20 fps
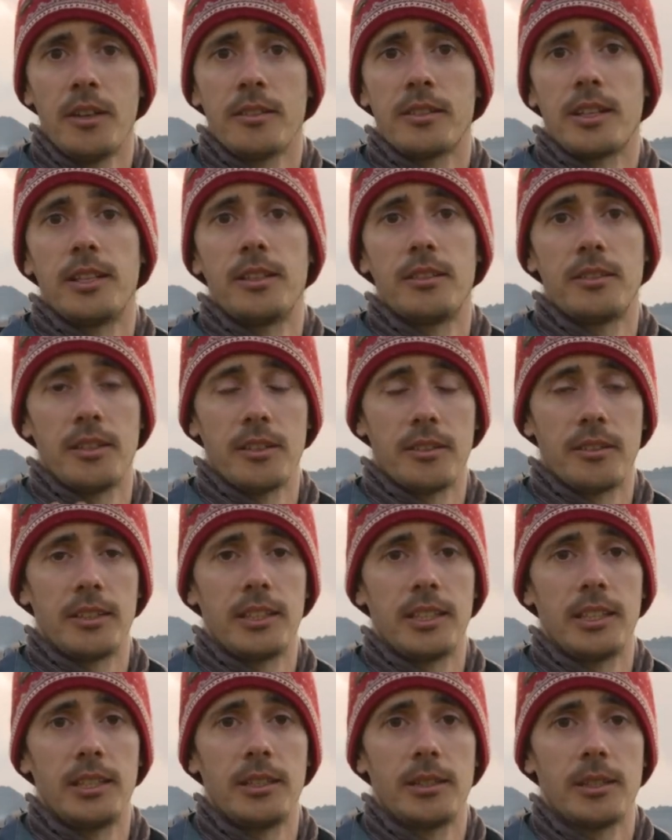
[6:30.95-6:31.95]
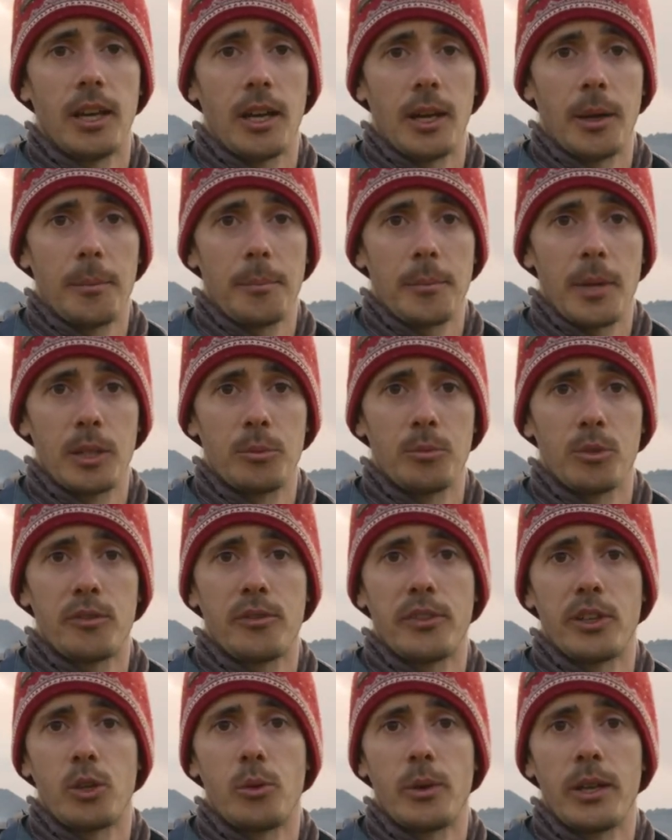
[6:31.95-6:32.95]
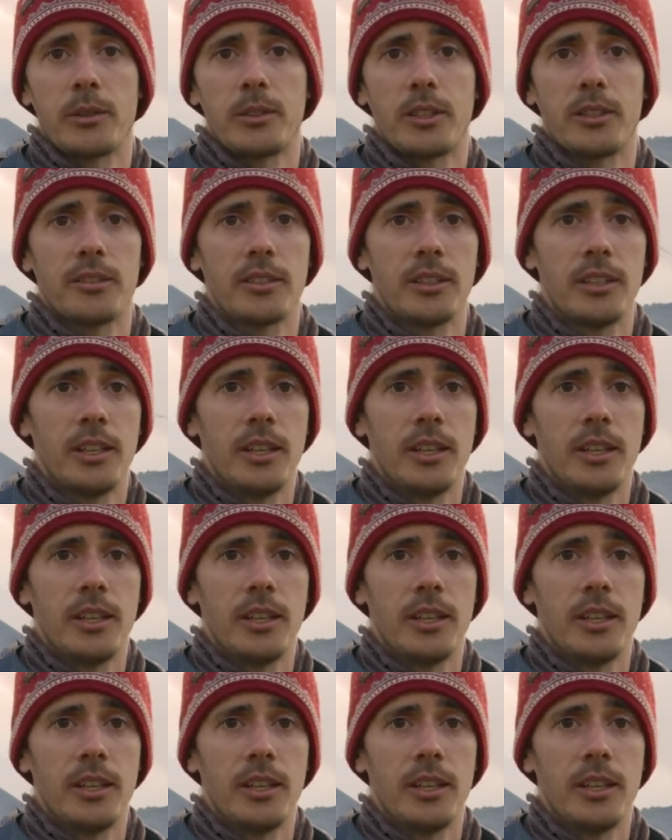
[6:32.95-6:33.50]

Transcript: that is in the atmosphere around us.